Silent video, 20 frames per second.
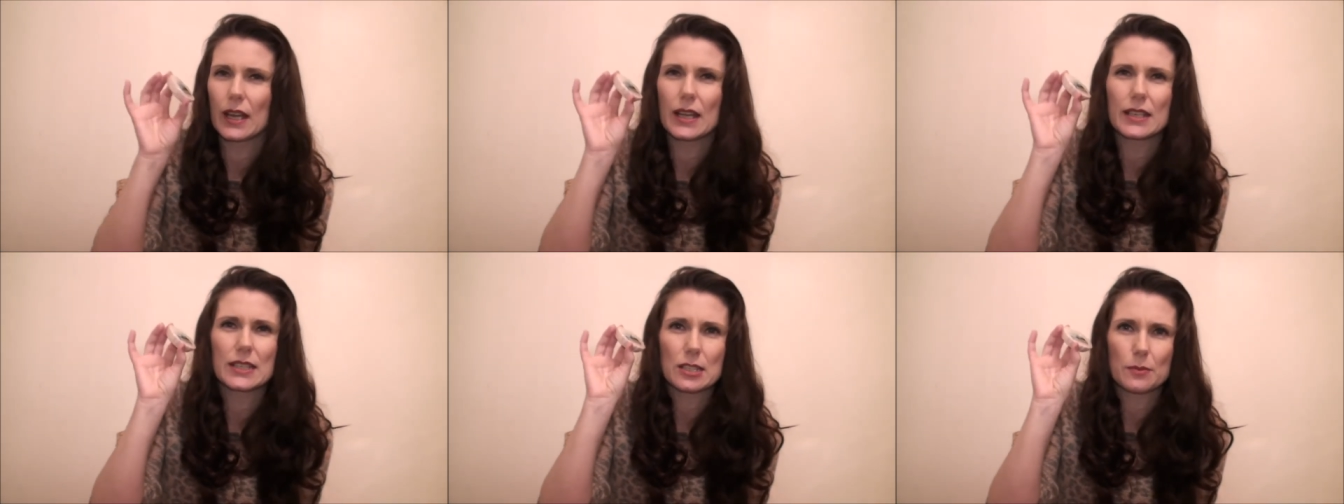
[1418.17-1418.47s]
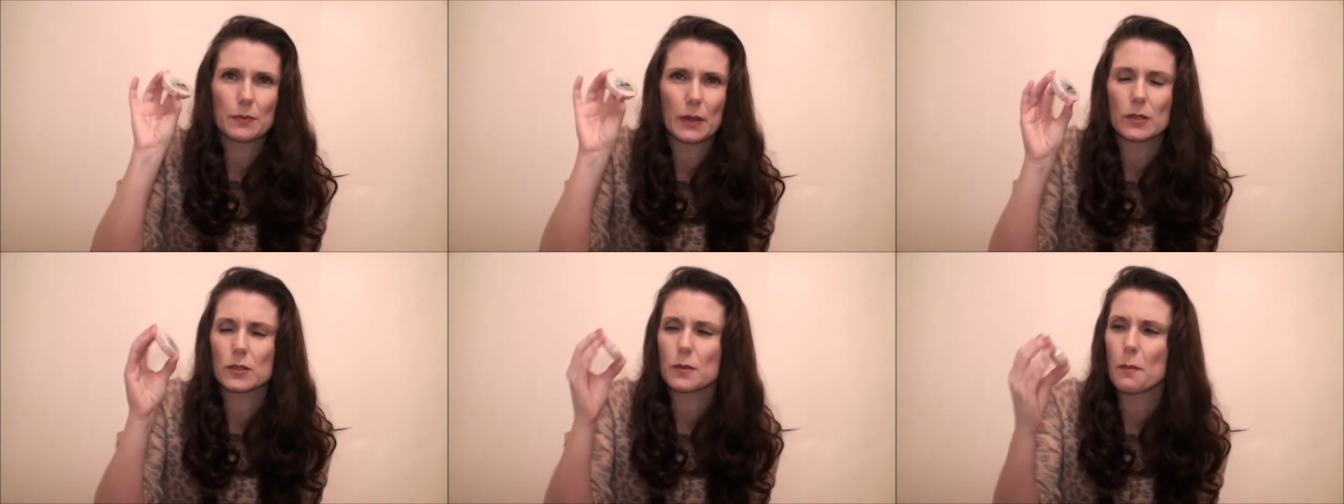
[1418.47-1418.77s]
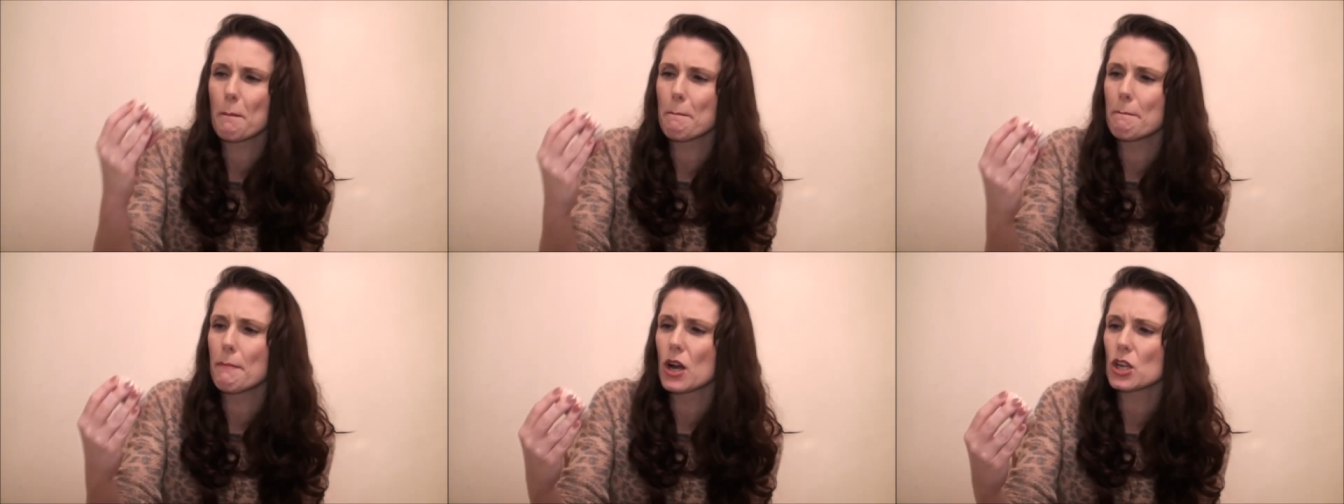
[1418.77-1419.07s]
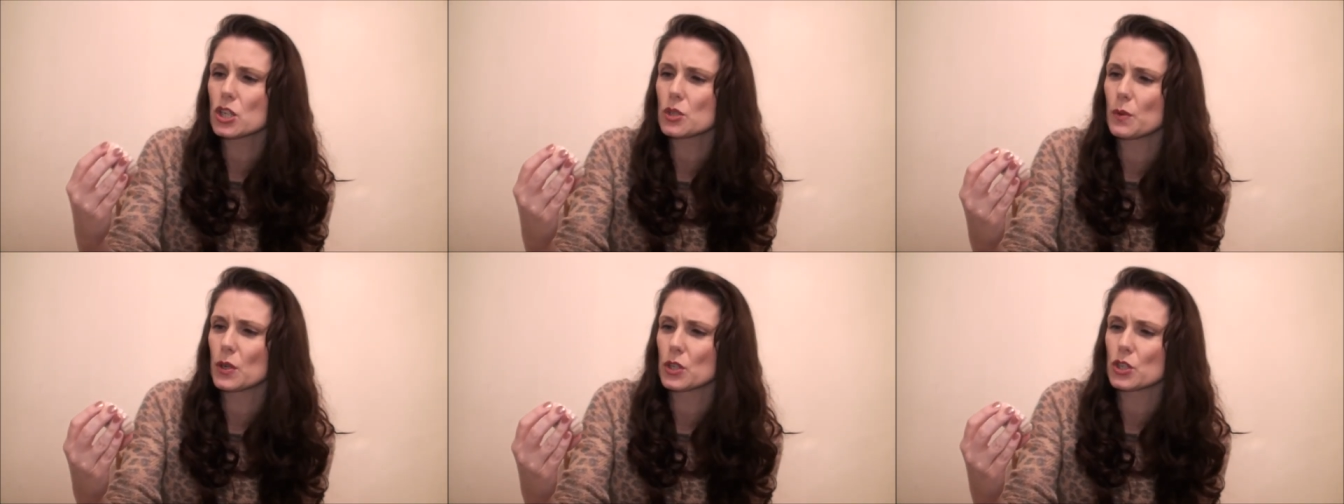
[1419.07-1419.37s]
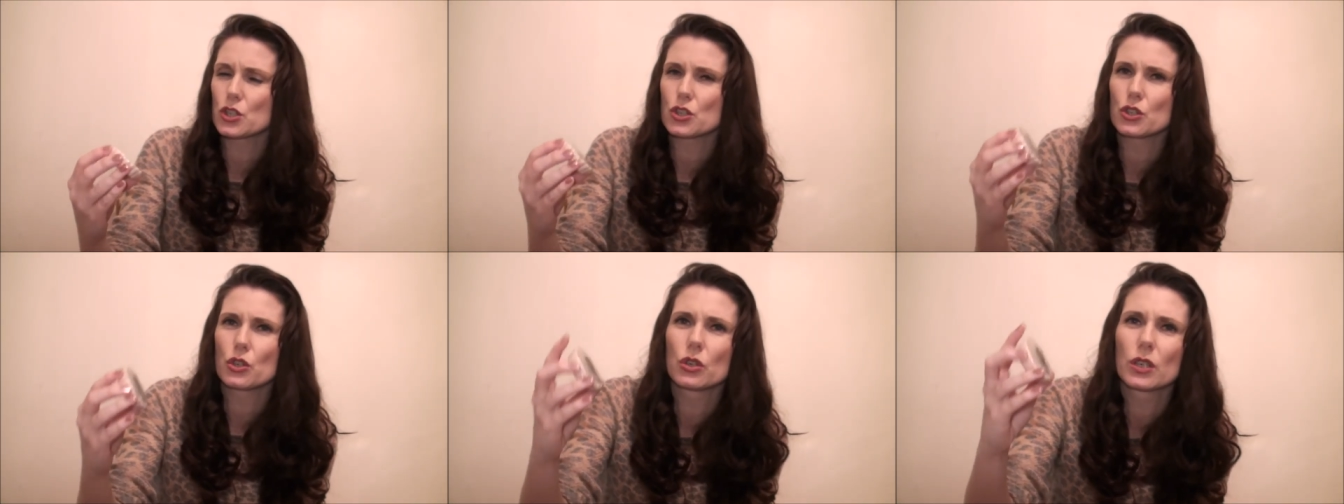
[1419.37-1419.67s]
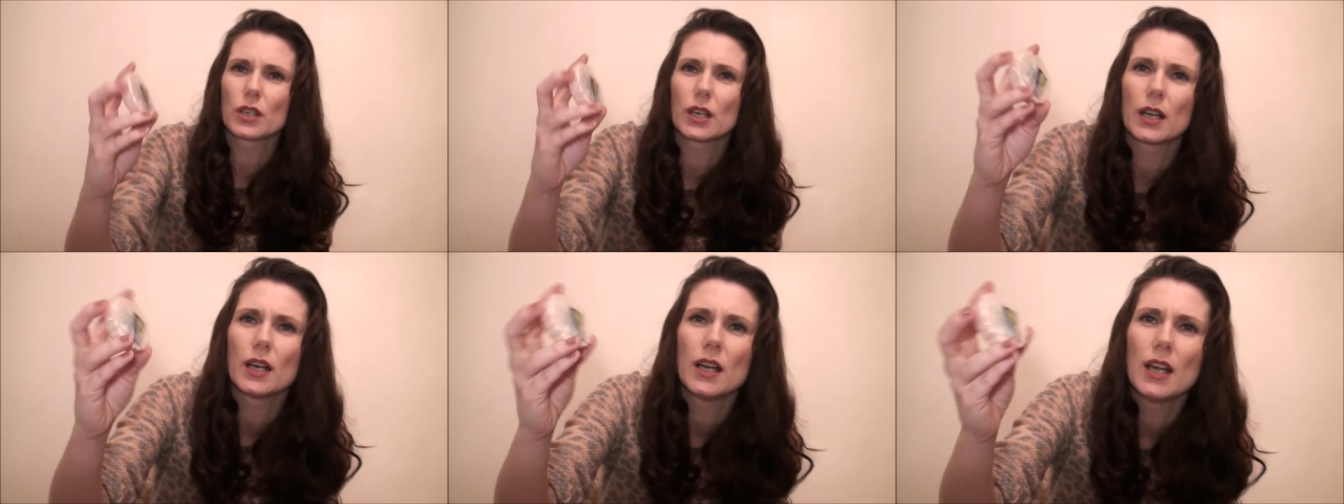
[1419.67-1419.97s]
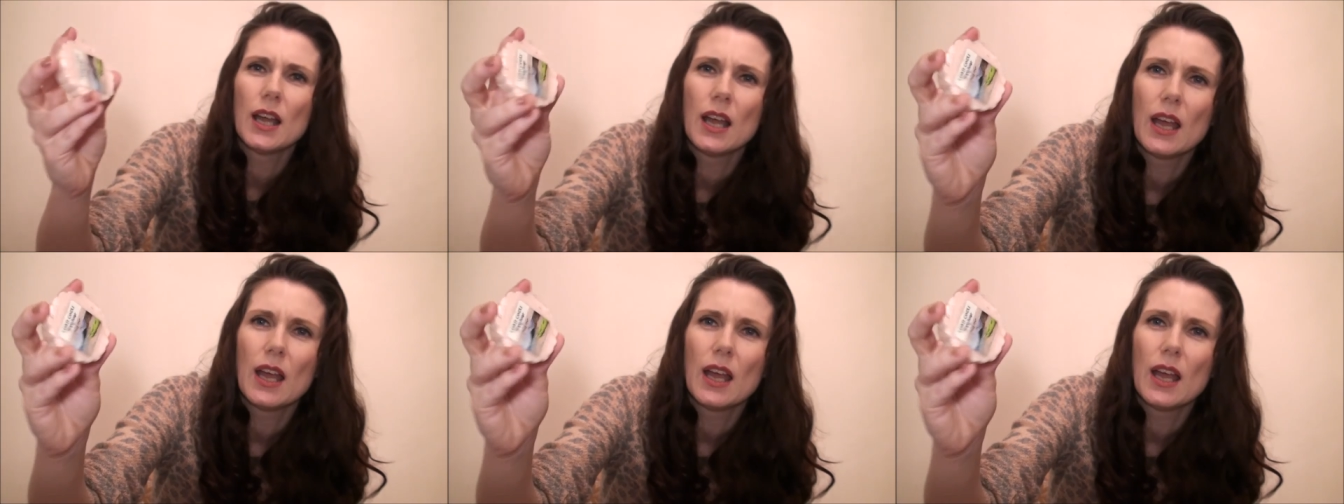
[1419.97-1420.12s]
it smells much much stronger